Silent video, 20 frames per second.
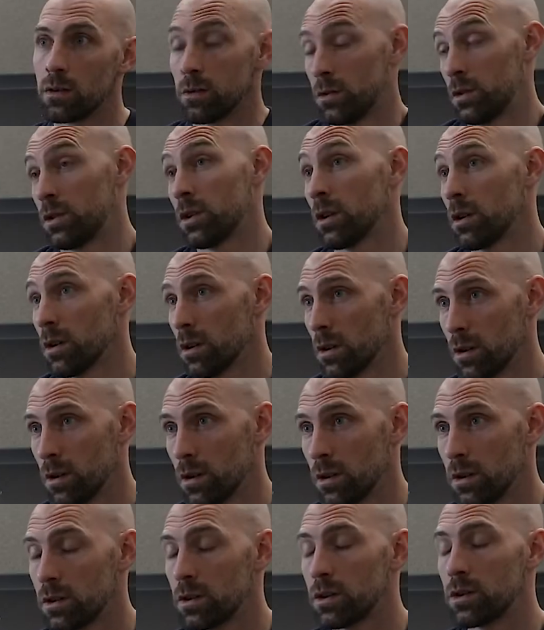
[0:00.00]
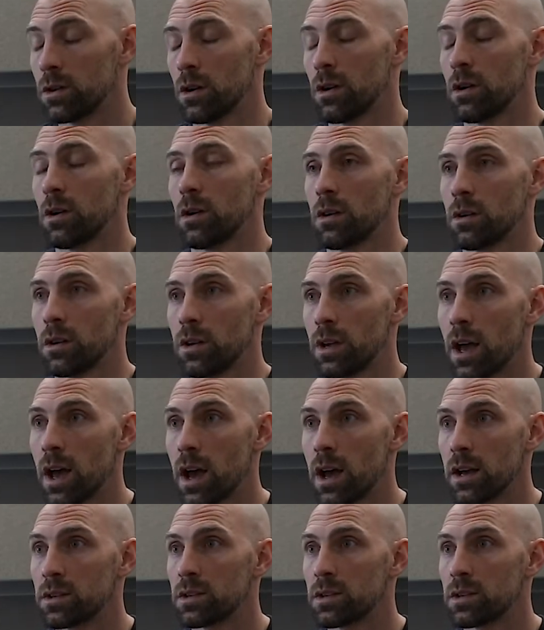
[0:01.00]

Sure. Yeah.